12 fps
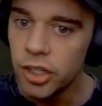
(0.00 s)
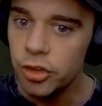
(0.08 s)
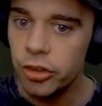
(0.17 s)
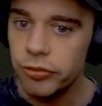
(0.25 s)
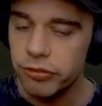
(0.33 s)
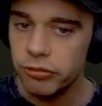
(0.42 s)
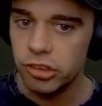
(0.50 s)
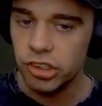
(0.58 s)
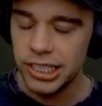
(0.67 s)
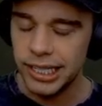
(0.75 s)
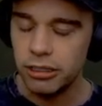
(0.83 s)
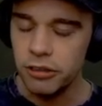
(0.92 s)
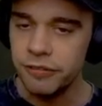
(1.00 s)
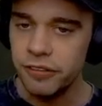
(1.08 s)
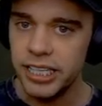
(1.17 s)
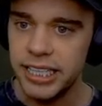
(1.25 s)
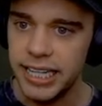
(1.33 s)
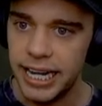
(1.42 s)
To, to clarify
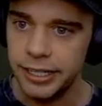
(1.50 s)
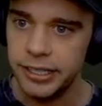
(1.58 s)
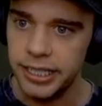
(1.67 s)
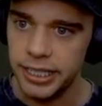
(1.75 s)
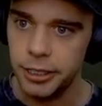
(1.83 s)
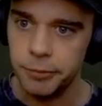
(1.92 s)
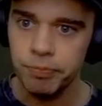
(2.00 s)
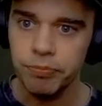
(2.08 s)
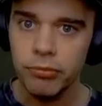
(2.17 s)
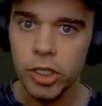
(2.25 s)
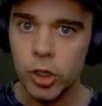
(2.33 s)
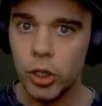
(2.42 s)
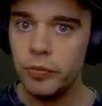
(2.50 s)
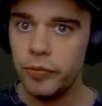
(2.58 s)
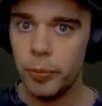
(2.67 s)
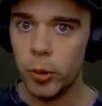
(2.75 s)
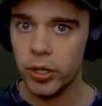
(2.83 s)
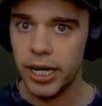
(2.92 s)
again here, cooking for
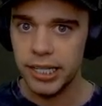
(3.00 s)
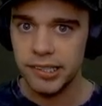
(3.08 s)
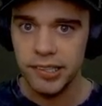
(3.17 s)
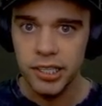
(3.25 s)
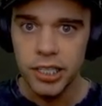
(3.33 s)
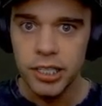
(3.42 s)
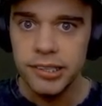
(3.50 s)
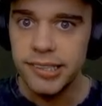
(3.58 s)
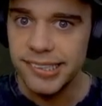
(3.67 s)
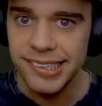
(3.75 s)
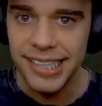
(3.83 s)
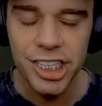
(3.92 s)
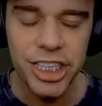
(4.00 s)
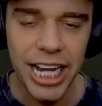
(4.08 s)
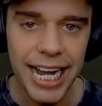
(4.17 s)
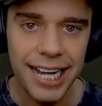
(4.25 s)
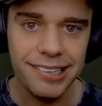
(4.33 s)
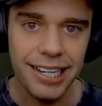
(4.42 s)
blockheads doesn't actually
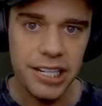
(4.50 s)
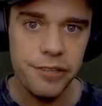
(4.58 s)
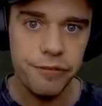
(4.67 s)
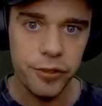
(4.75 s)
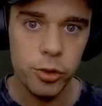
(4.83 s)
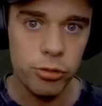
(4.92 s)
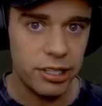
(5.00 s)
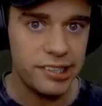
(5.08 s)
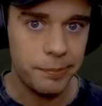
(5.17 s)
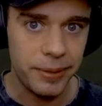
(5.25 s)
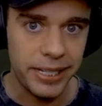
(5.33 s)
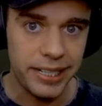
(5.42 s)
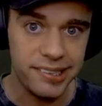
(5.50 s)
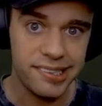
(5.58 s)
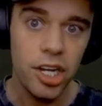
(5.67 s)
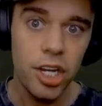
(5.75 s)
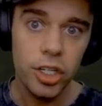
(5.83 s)
add any food recipes.